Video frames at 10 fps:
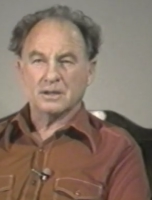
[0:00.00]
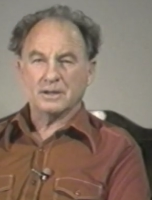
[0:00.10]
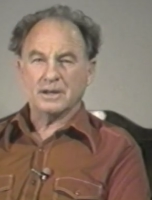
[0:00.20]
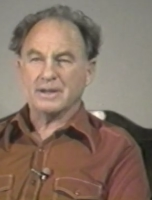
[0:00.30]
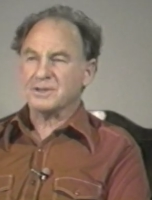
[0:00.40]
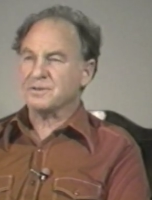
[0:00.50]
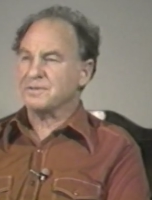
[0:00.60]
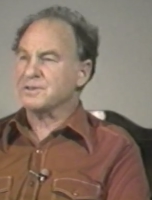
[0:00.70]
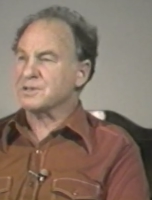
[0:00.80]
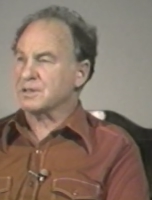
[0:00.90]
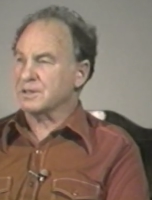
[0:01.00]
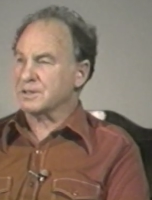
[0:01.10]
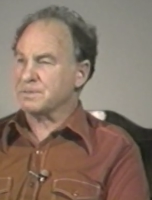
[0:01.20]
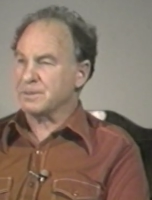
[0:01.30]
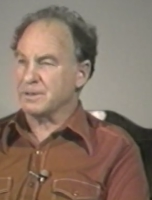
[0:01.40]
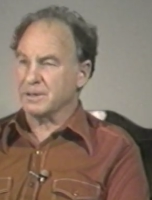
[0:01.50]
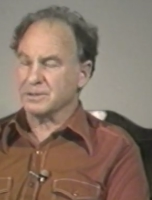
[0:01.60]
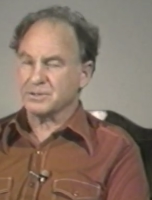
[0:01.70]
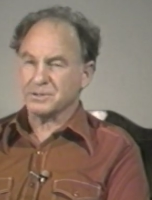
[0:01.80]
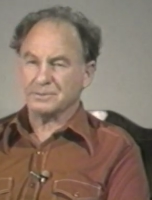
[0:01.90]
Now that's a physical
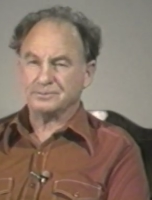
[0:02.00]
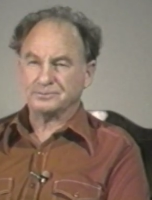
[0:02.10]
experience.